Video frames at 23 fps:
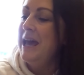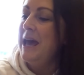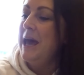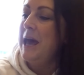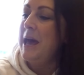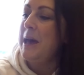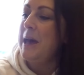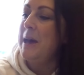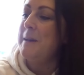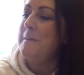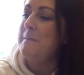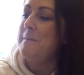
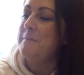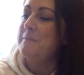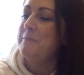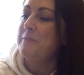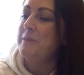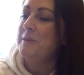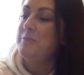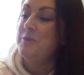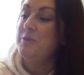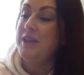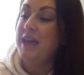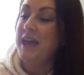
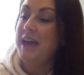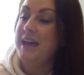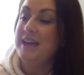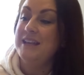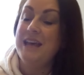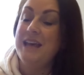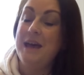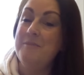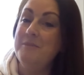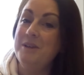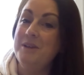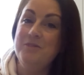But yeah,
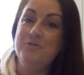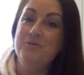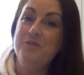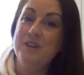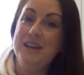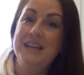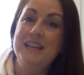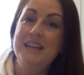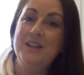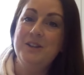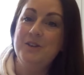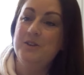Emily
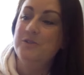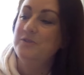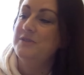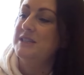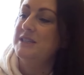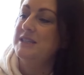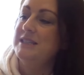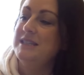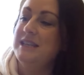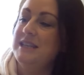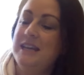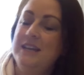really loves
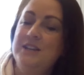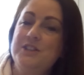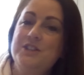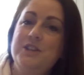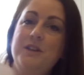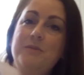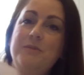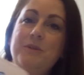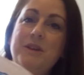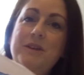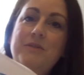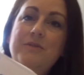Stitch,
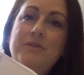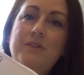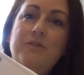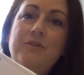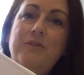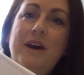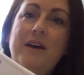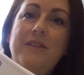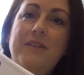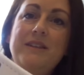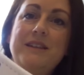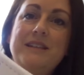and given the
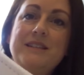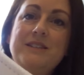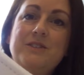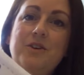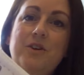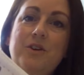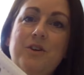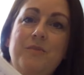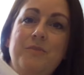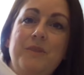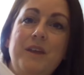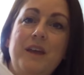fact that it's
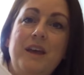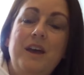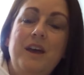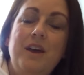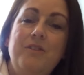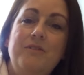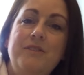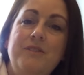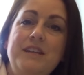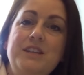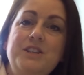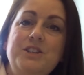got
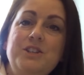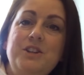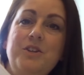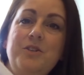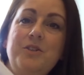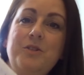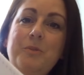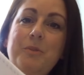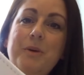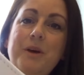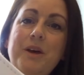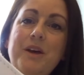her initial on
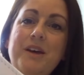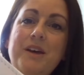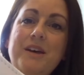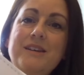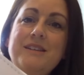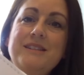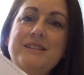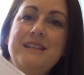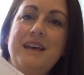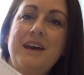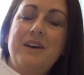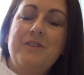the
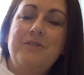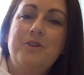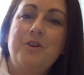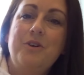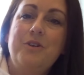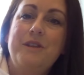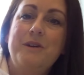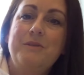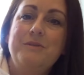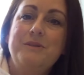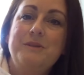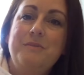purse, I thought
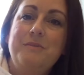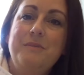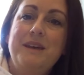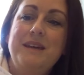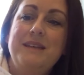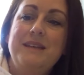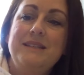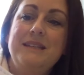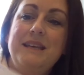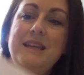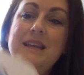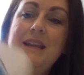that was
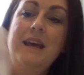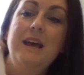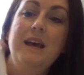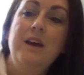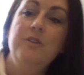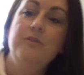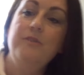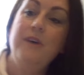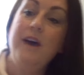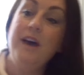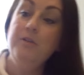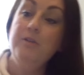amazing.
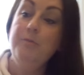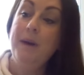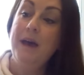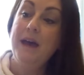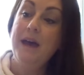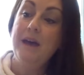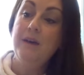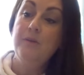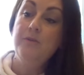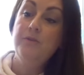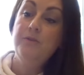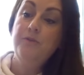
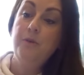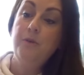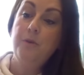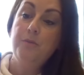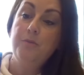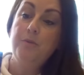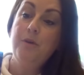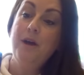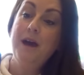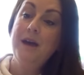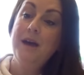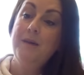£5 from
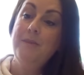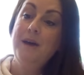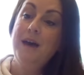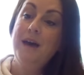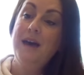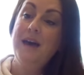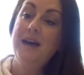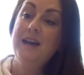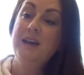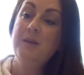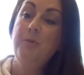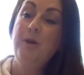
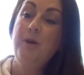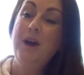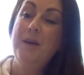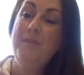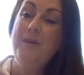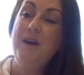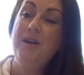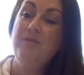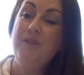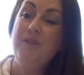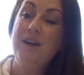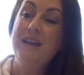Primark.
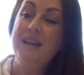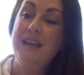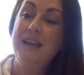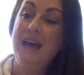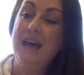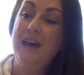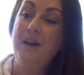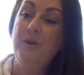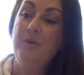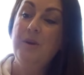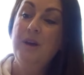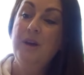Primark right
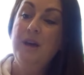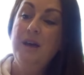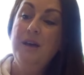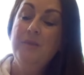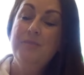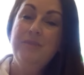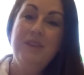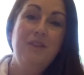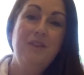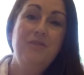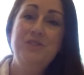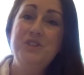now,
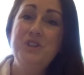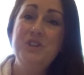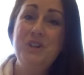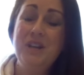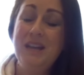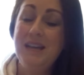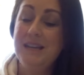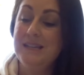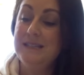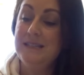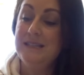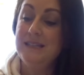if you don't
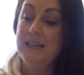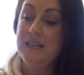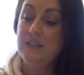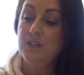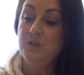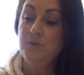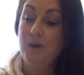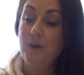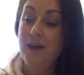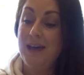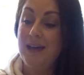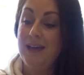like
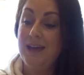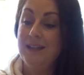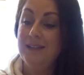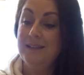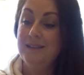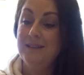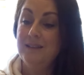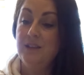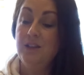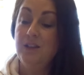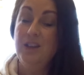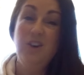Stitch,
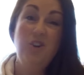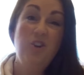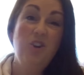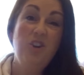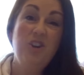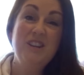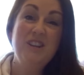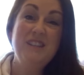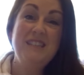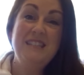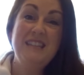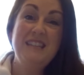well, in all
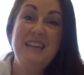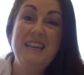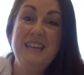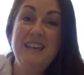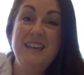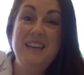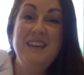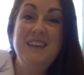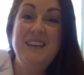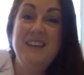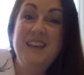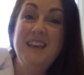
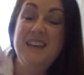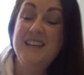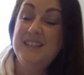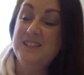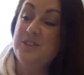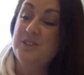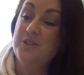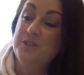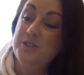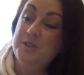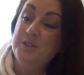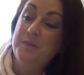honesty, it's
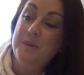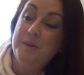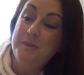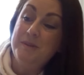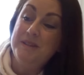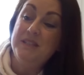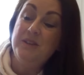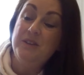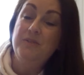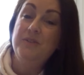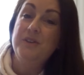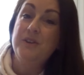going to be a bit
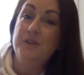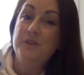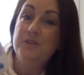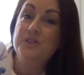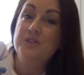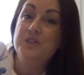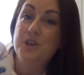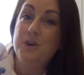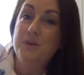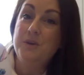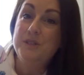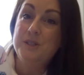difficult
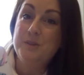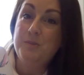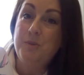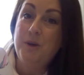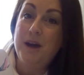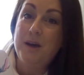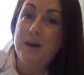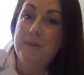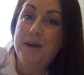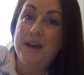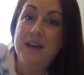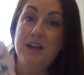to go into
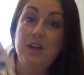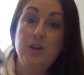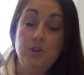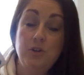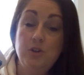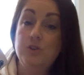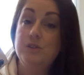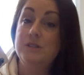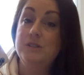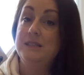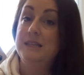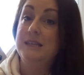Primark and
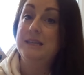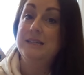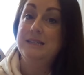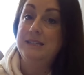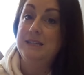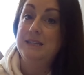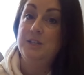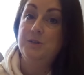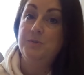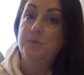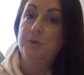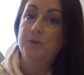not see a
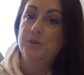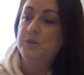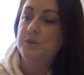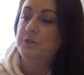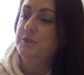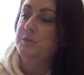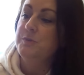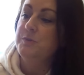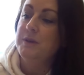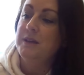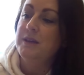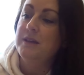Stitch
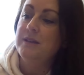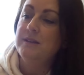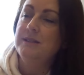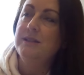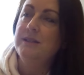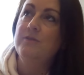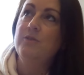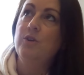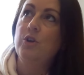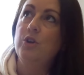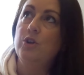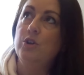product, because
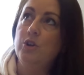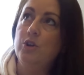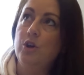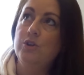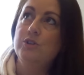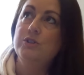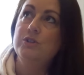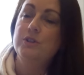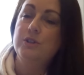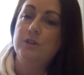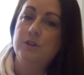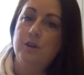they've got
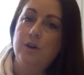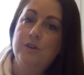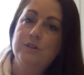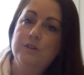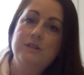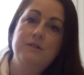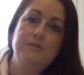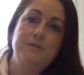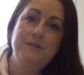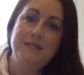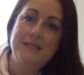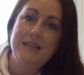lots and lots
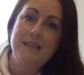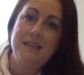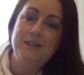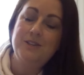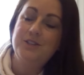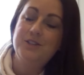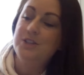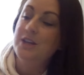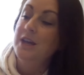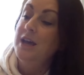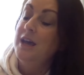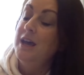of
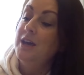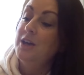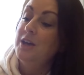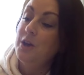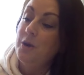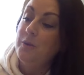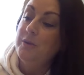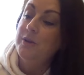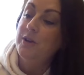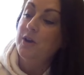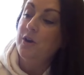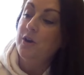Stitch
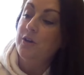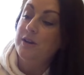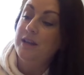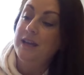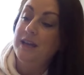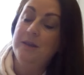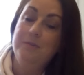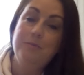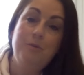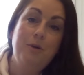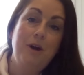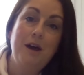going on
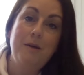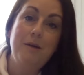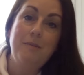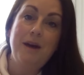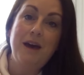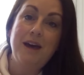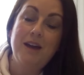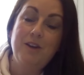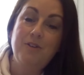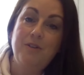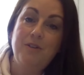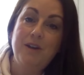in
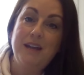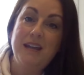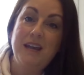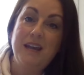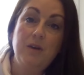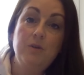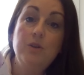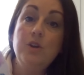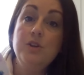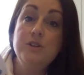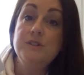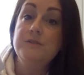Primark right now.
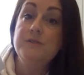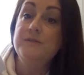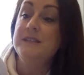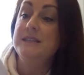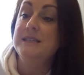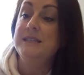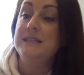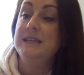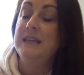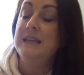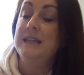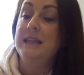Lots of
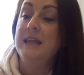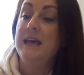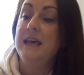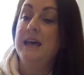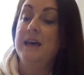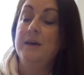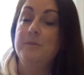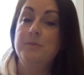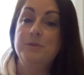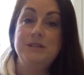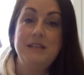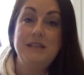Disney in there,
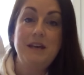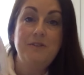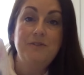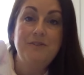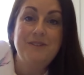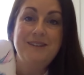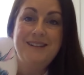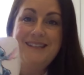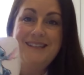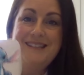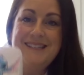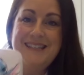but
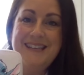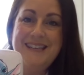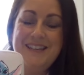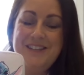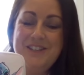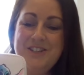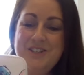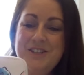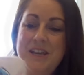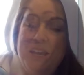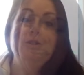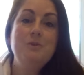definitely
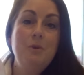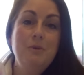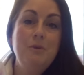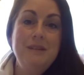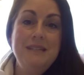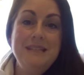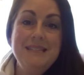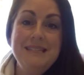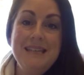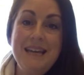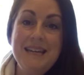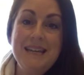Stitch. So what we
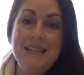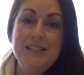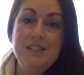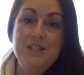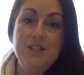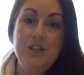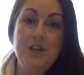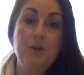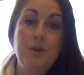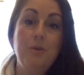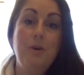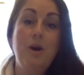decided to
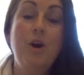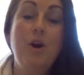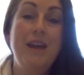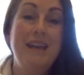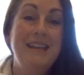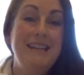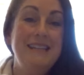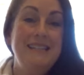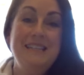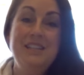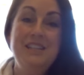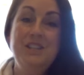do, in
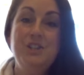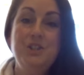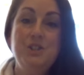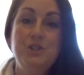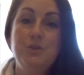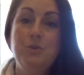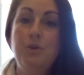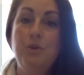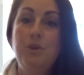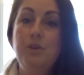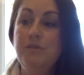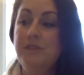addition to
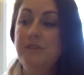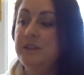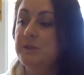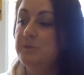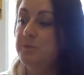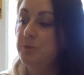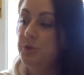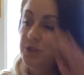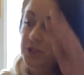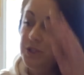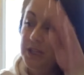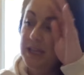all of these
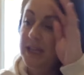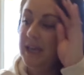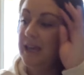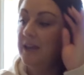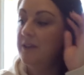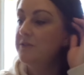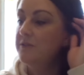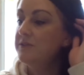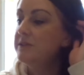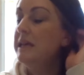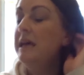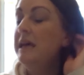budget
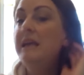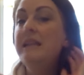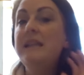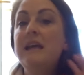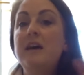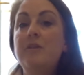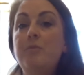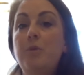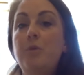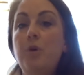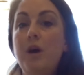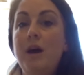gifts
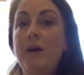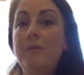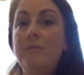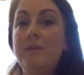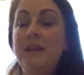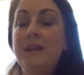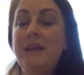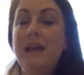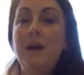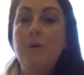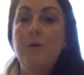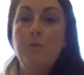that I bought
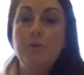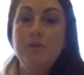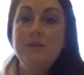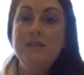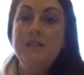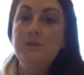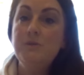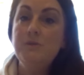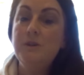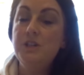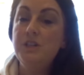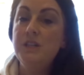Emily, I wanted
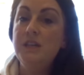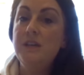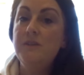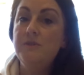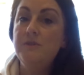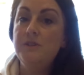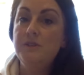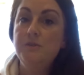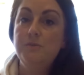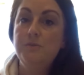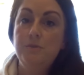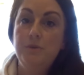to actually give her
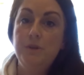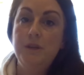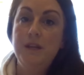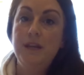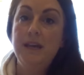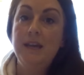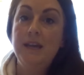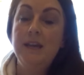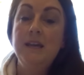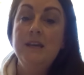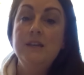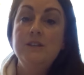some
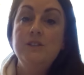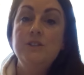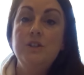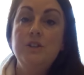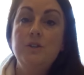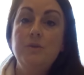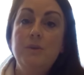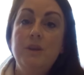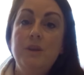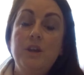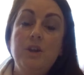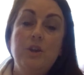money so
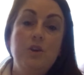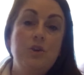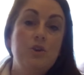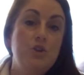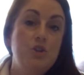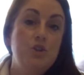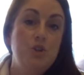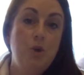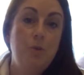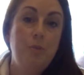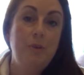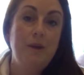that we can go
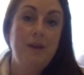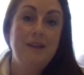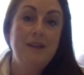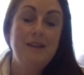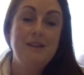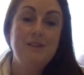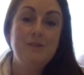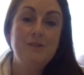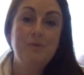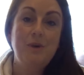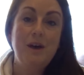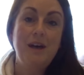shopping
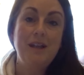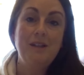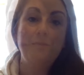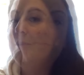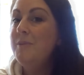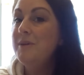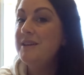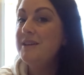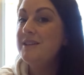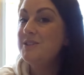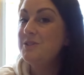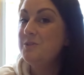as well,
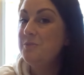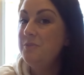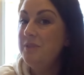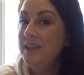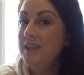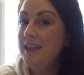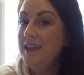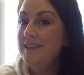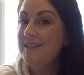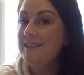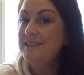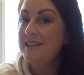because something
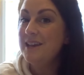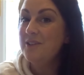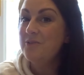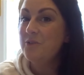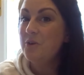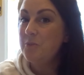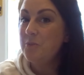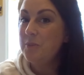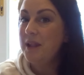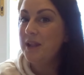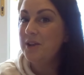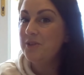else that I've
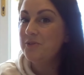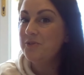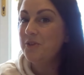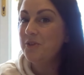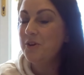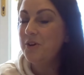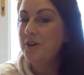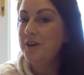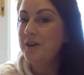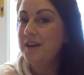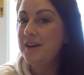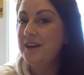got planned
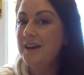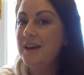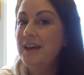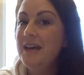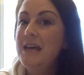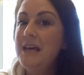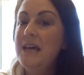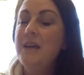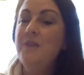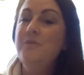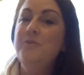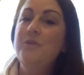for her
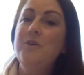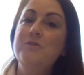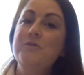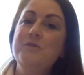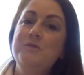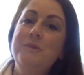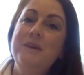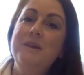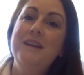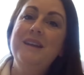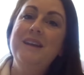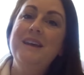involves
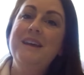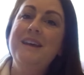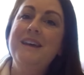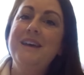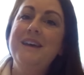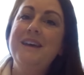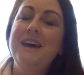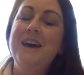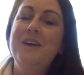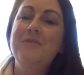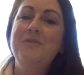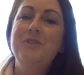me and
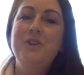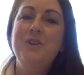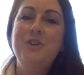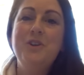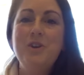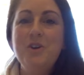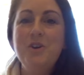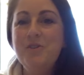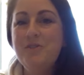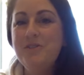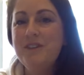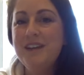her having an
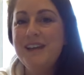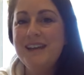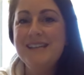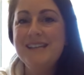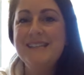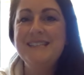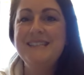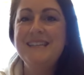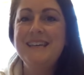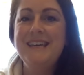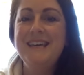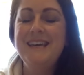overnight
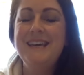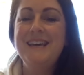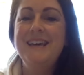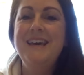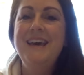stay